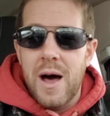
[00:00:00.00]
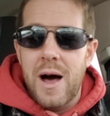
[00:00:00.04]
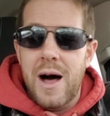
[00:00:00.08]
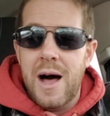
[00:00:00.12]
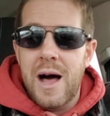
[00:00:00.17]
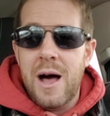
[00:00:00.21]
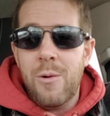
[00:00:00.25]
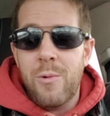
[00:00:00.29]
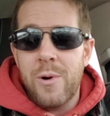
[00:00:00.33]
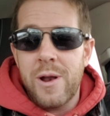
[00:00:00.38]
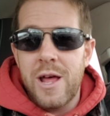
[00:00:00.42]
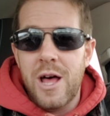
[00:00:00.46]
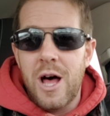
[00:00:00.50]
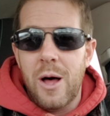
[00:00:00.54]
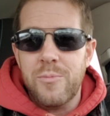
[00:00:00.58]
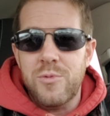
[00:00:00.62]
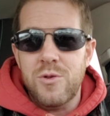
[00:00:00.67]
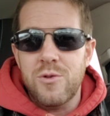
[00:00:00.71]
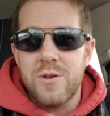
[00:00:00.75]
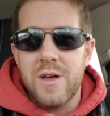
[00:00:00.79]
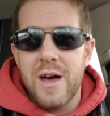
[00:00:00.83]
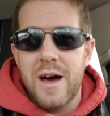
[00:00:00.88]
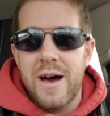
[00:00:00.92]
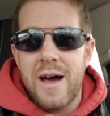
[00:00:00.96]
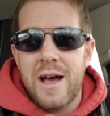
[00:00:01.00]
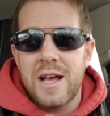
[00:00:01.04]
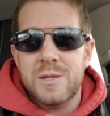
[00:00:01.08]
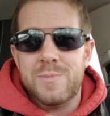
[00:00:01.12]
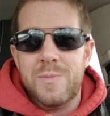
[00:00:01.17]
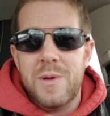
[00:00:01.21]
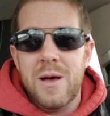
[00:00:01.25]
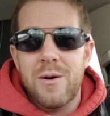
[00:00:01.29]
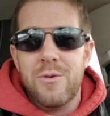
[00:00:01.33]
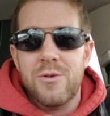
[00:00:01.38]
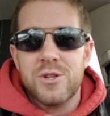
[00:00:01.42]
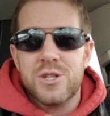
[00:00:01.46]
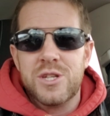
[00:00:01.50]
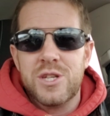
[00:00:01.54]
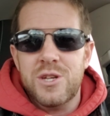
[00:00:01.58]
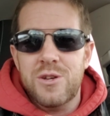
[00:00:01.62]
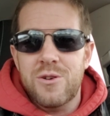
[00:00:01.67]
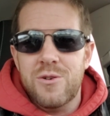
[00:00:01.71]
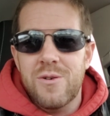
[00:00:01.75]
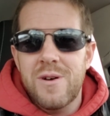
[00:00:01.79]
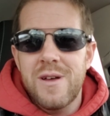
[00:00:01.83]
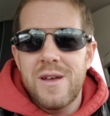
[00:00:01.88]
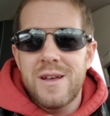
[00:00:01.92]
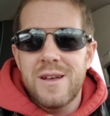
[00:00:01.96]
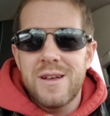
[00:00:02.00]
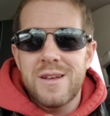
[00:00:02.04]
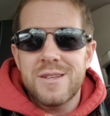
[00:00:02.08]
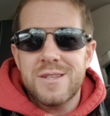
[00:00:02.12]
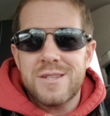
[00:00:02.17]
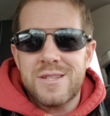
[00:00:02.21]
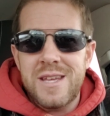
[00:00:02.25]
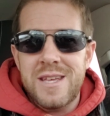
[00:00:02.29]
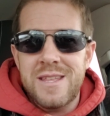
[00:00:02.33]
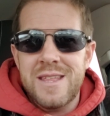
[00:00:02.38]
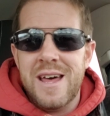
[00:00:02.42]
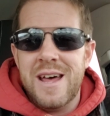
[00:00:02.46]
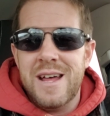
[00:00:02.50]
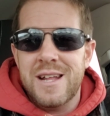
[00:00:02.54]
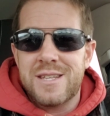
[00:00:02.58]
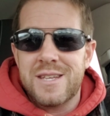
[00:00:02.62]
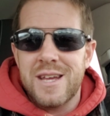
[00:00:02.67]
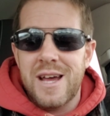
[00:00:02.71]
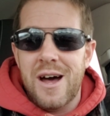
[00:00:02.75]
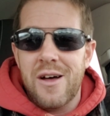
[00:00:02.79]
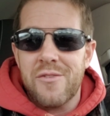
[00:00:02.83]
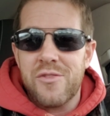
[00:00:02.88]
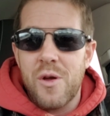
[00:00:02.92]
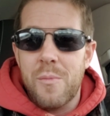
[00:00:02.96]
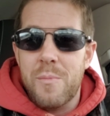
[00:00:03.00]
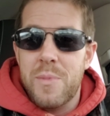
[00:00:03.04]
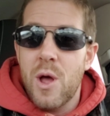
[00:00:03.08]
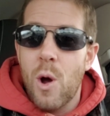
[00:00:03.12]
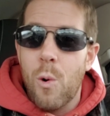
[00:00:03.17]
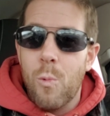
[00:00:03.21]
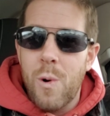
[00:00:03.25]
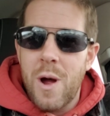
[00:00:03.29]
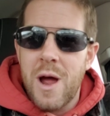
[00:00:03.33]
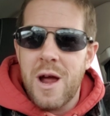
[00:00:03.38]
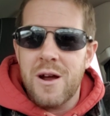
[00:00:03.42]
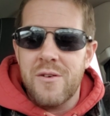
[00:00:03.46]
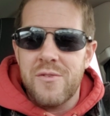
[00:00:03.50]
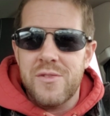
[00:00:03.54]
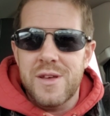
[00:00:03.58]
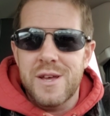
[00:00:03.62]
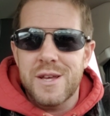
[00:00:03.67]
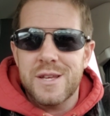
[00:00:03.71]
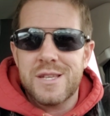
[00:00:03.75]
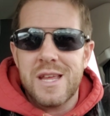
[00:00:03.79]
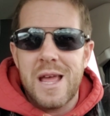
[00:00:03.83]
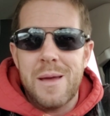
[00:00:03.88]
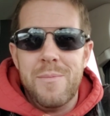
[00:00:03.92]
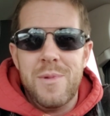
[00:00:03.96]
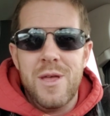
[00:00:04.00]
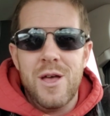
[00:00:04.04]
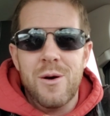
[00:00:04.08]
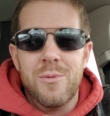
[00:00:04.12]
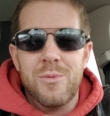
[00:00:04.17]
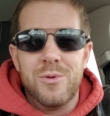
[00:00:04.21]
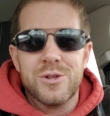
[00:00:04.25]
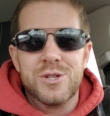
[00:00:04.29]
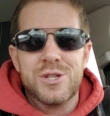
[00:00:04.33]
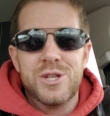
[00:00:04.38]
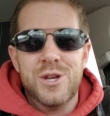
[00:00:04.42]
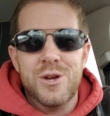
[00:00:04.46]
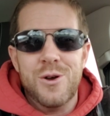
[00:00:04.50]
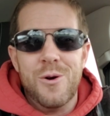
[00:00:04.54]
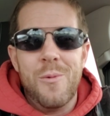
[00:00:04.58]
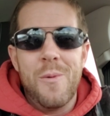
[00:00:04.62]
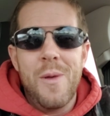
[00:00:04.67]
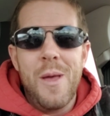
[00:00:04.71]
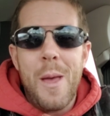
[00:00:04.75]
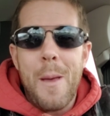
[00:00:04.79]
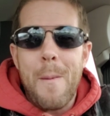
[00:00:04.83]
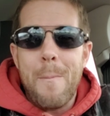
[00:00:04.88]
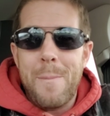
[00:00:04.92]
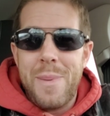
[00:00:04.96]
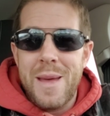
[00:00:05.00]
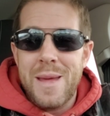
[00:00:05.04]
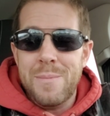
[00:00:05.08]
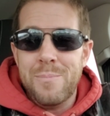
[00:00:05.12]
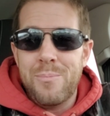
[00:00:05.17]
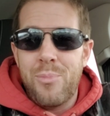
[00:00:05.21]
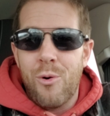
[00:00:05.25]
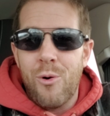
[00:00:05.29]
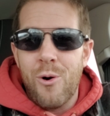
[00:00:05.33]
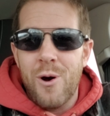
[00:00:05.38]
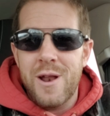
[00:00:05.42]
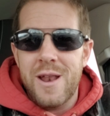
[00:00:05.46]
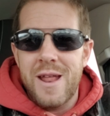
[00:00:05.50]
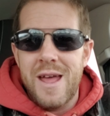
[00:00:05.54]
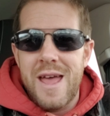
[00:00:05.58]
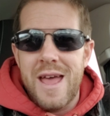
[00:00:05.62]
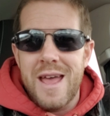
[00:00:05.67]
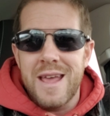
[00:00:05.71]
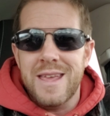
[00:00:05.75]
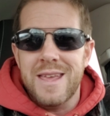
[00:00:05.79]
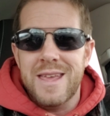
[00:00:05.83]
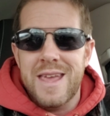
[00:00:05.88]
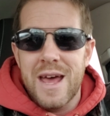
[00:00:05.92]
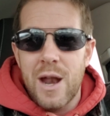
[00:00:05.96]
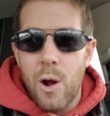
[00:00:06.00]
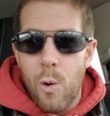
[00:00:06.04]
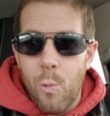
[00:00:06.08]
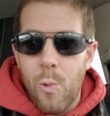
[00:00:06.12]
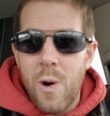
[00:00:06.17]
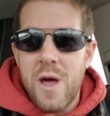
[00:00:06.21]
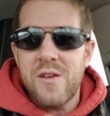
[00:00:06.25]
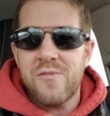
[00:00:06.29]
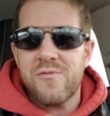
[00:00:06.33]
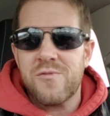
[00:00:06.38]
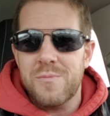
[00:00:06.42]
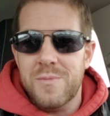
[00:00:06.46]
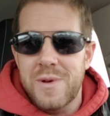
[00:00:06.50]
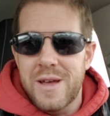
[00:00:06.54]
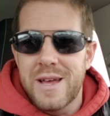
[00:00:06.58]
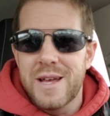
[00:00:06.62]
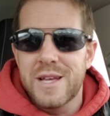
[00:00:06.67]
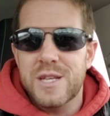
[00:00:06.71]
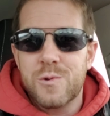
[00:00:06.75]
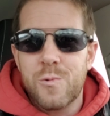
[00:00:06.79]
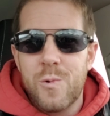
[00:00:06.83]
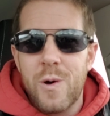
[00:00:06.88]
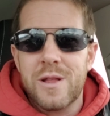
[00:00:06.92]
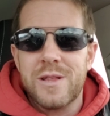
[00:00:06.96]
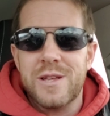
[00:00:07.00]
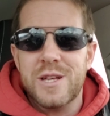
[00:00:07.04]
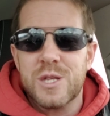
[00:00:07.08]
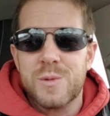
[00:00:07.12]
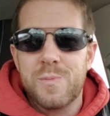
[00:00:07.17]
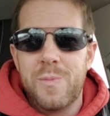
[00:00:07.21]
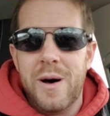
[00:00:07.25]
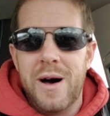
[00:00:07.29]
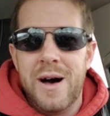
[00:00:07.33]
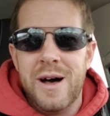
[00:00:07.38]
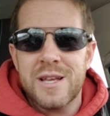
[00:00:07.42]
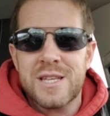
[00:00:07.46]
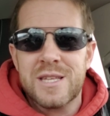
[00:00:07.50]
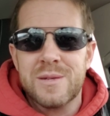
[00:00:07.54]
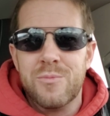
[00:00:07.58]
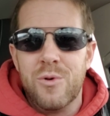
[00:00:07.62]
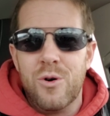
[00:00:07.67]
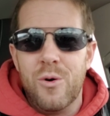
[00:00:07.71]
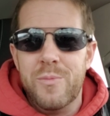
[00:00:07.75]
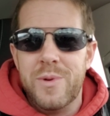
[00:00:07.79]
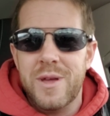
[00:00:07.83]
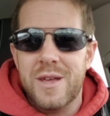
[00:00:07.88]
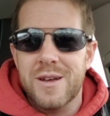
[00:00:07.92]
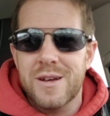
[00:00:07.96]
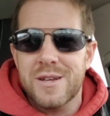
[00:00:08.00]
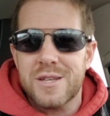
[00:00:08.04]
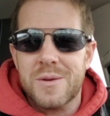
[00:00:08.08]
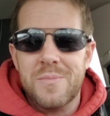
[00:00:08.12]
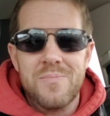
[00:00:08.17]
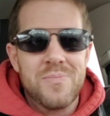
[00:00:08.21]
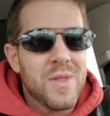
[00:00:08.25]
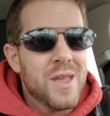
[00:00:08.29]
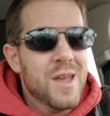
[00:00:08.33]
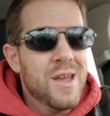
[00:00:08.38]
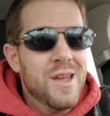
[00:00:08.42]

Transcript: I want to help you guys be able to see that it's out there, be aware of this, and be able to pinpoint it and get away from it as quickly as possible, because